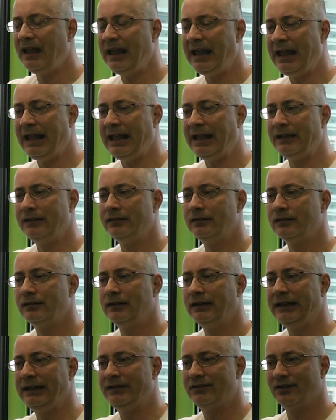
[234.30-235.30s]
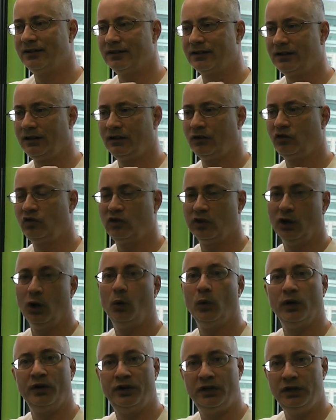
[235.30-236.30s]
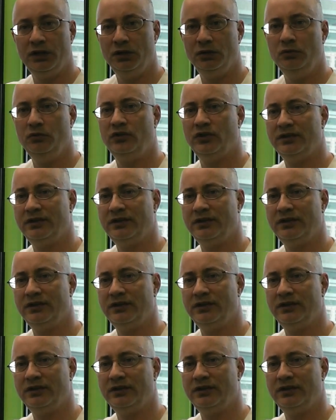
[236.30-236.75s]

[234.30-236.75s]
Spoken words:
And it's a little slower to use.